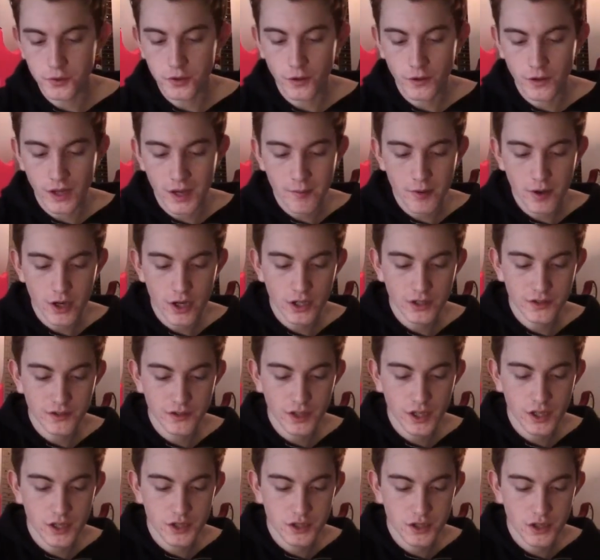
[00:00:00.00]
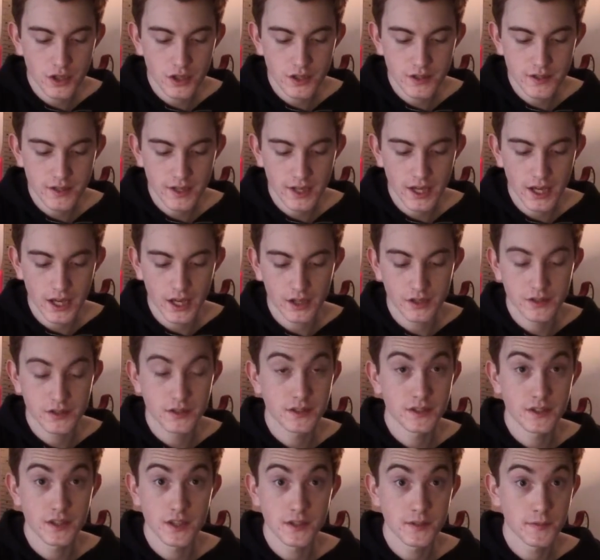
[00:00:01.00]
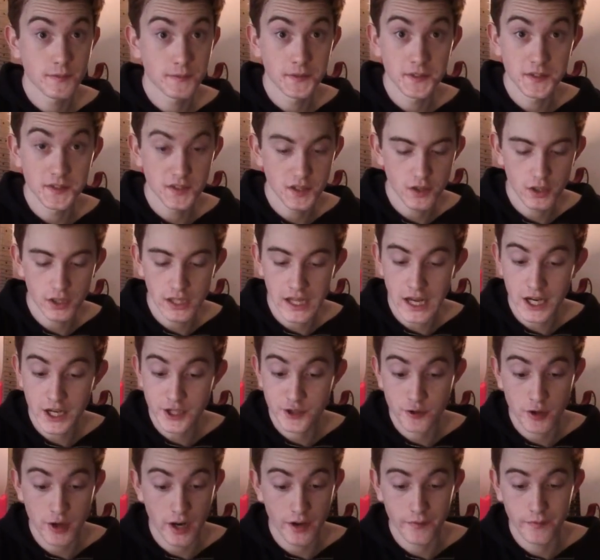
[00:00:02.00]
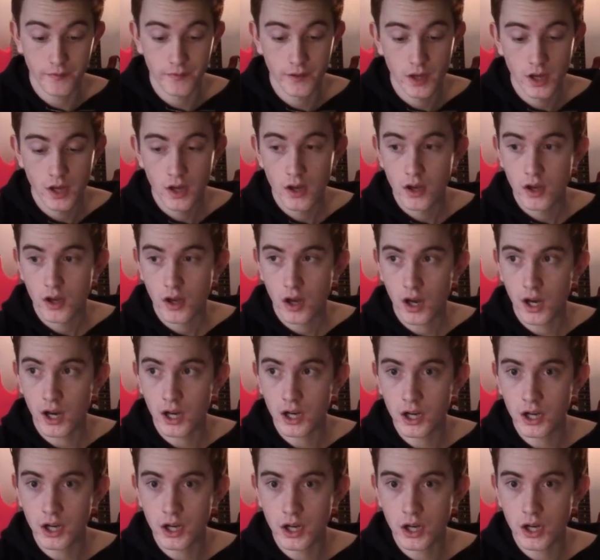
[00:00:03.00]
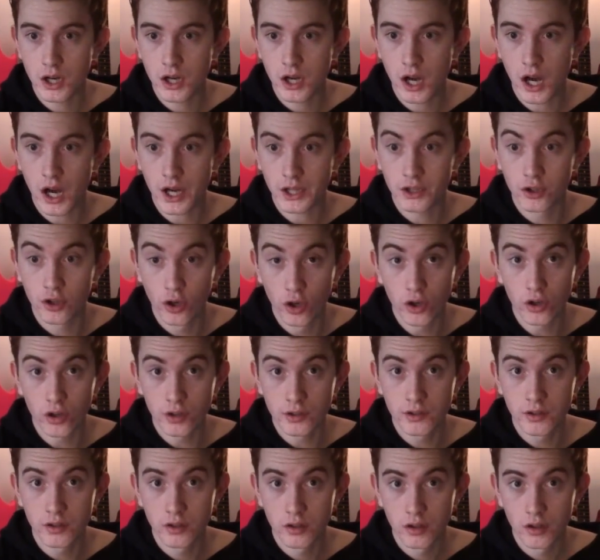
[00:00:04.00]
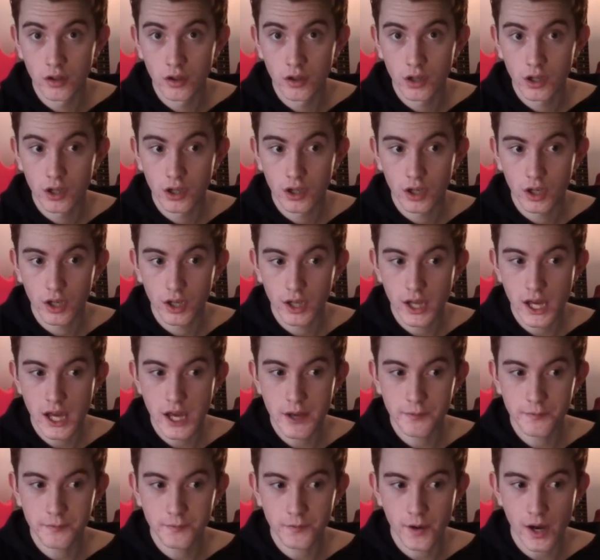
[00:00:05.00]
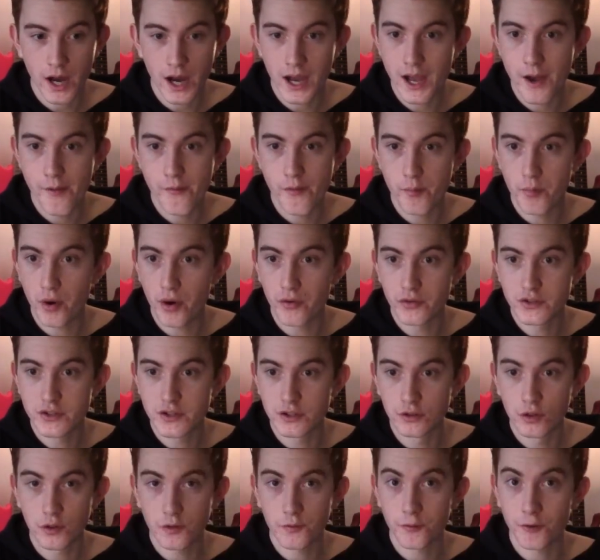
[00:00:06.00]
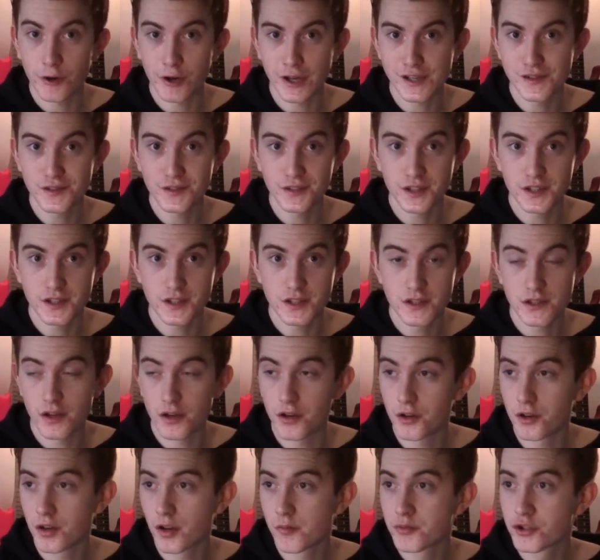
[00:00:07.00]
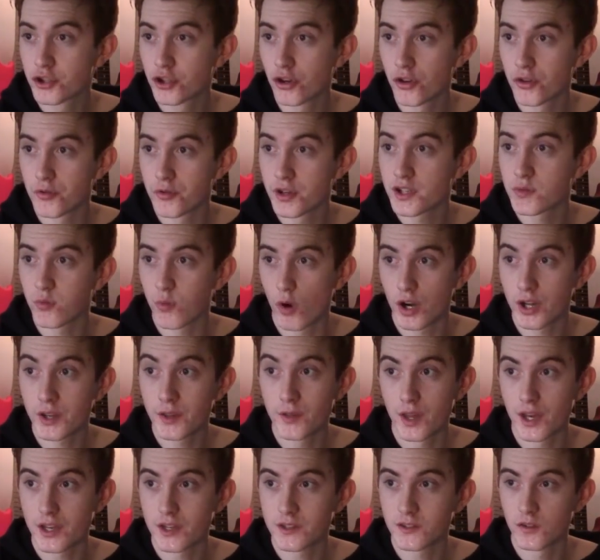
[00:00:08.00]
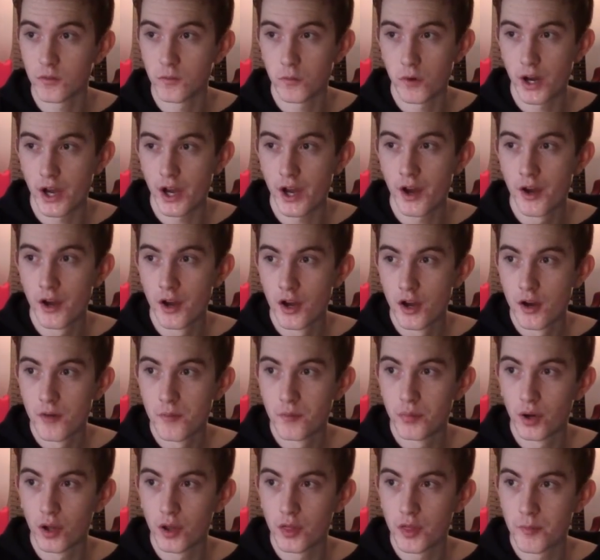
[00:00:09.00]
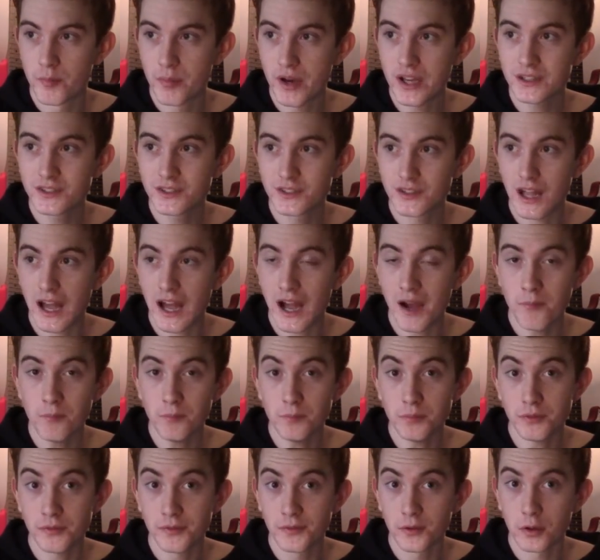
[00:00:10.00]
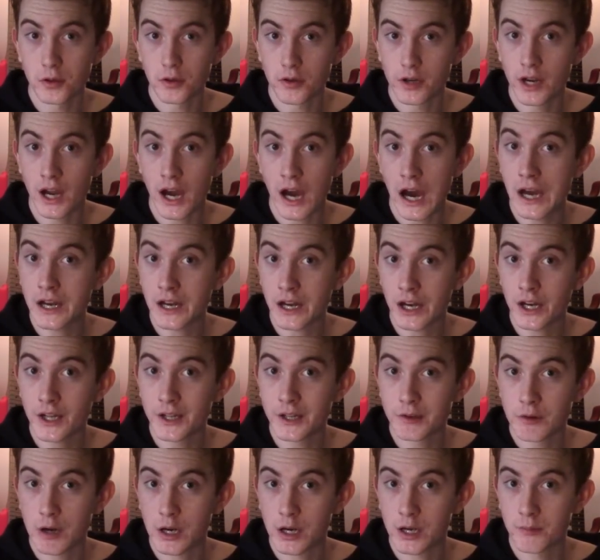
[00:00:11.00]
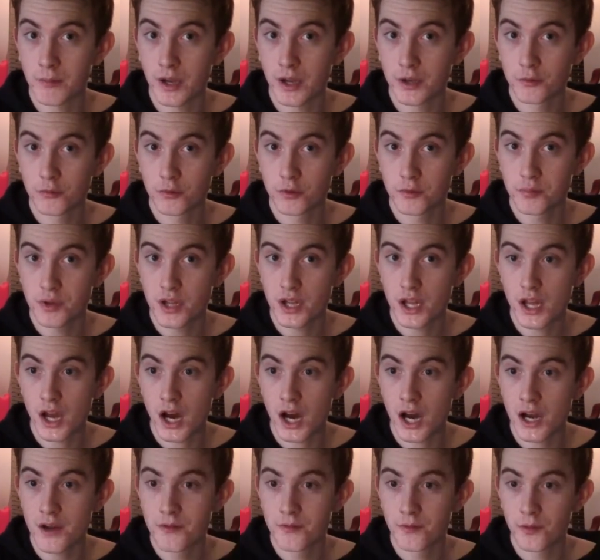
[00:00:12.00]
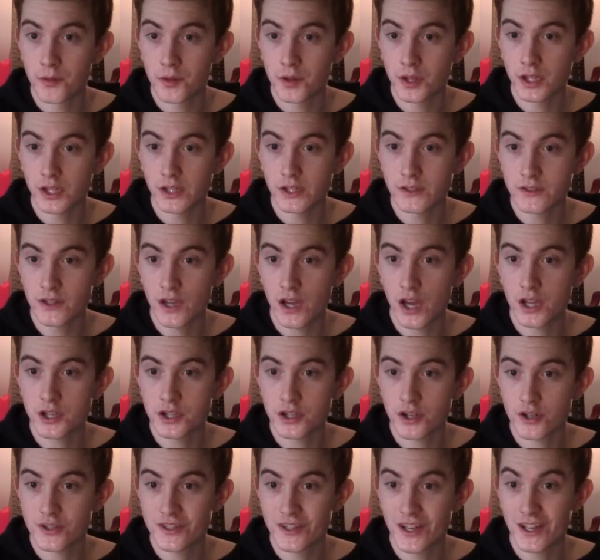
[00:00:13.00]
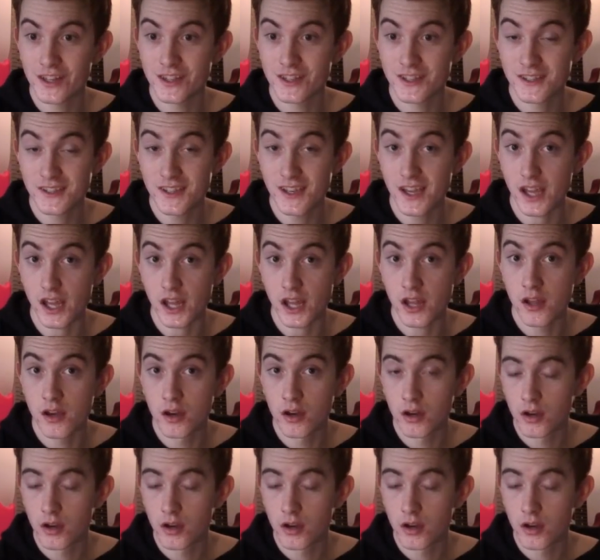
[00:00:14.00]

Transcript: your Yamaha THR-10X? Says Fazil Ashraf. I could, if I ever bothered to look for an ACDC tone. I'm sure there is one in there somewhere. But the best amp for it, I'd highly recommend, would be either the THR-10C